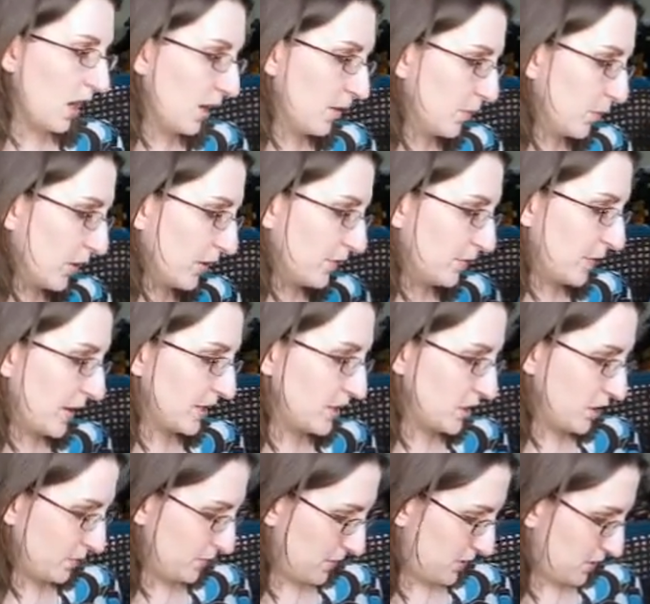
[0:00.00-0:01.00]
one of my
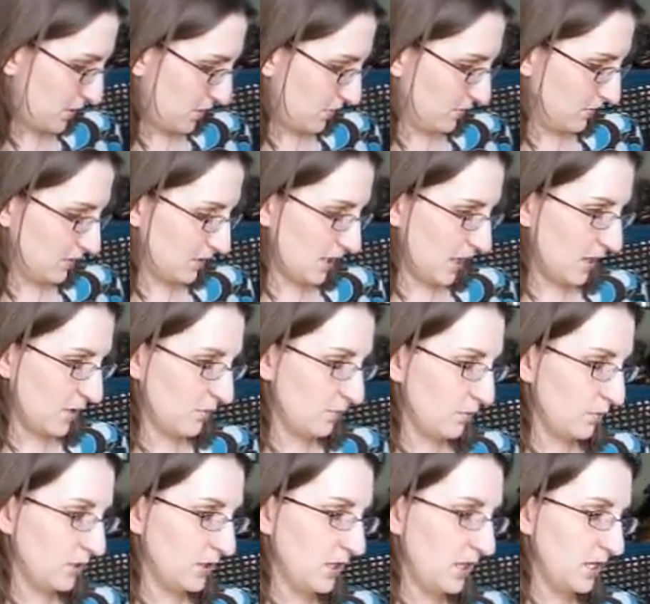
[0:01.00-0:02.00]
gemstones, I
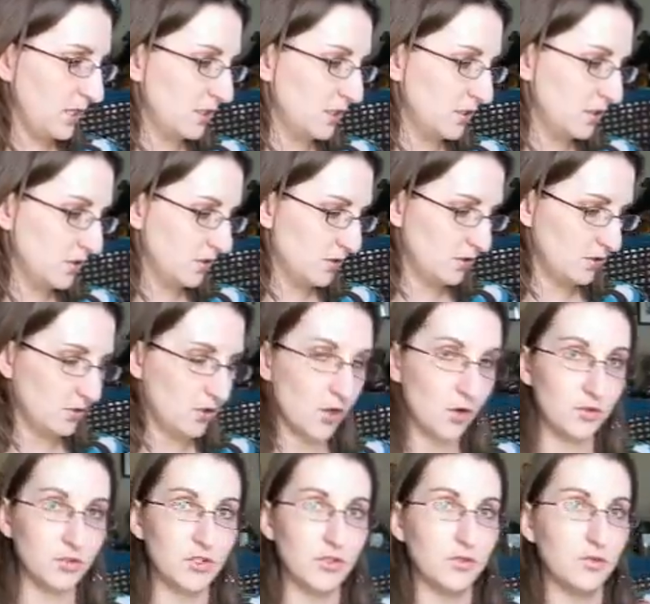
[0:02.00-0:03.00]
would then
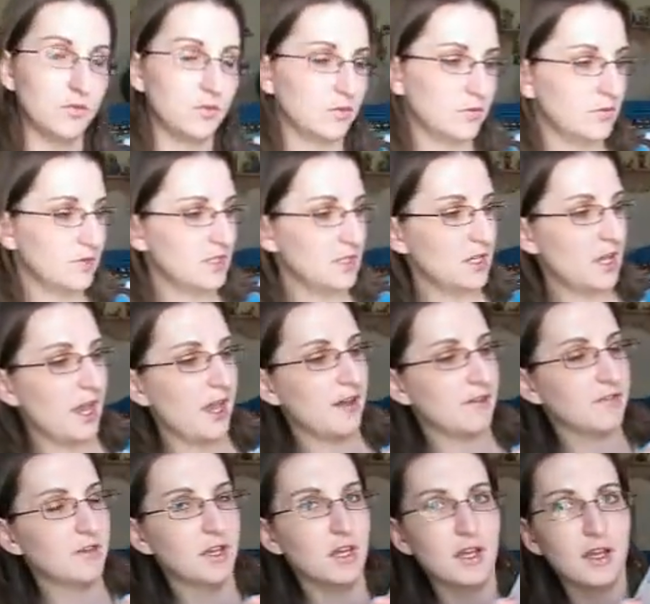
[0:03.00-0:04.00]
go to, see I
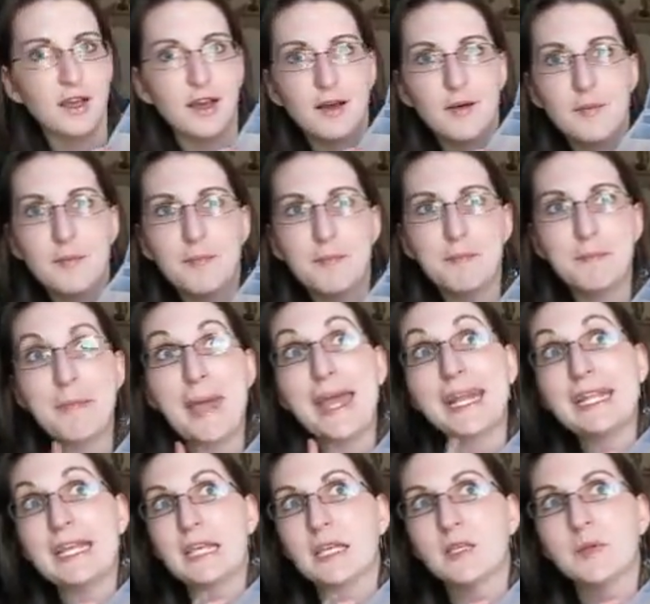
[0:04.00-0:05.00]
have
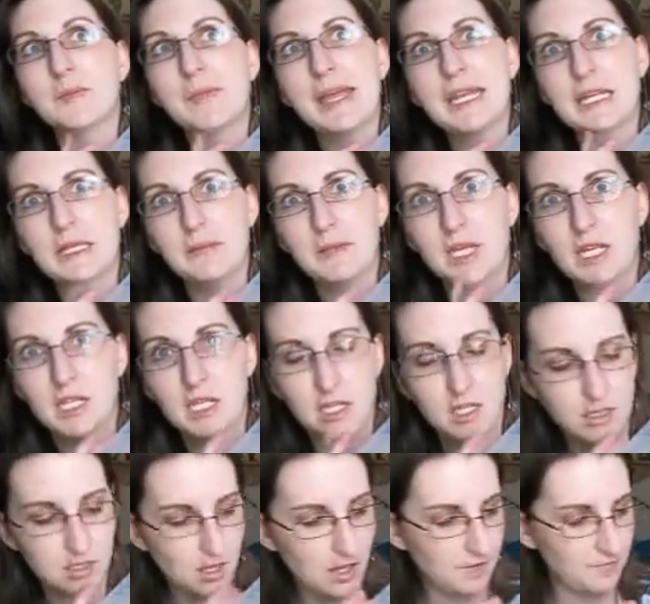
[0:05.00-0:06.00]
many
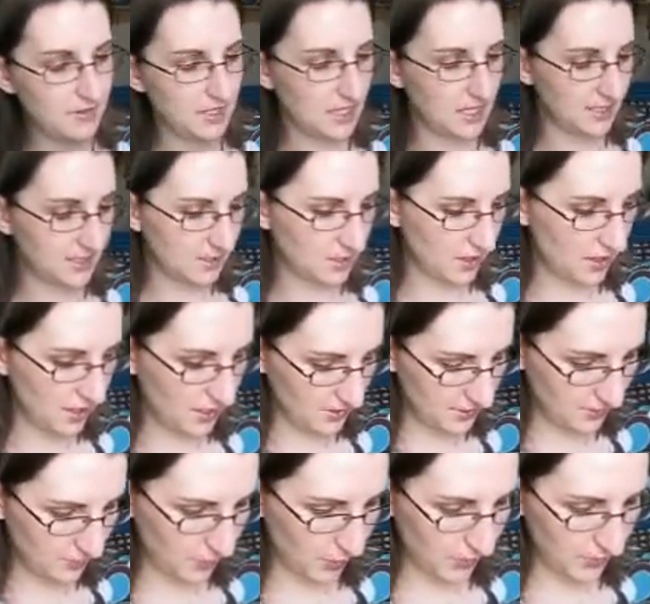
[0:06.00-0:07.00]
of these
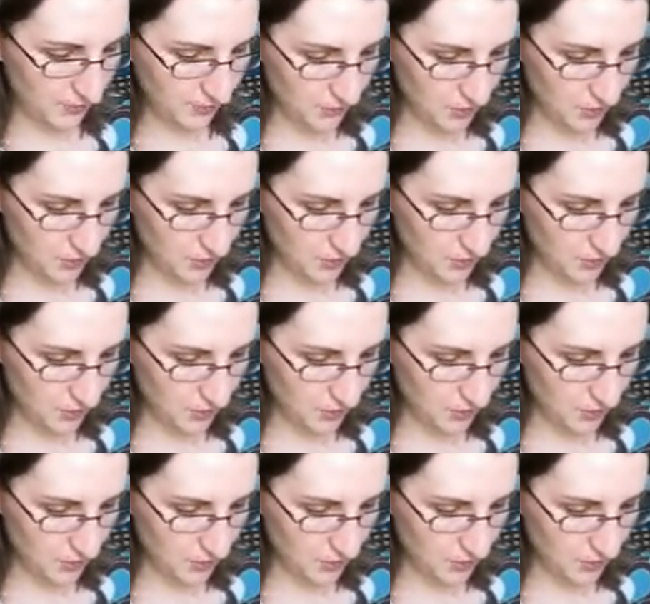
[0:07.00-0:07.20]
things worth of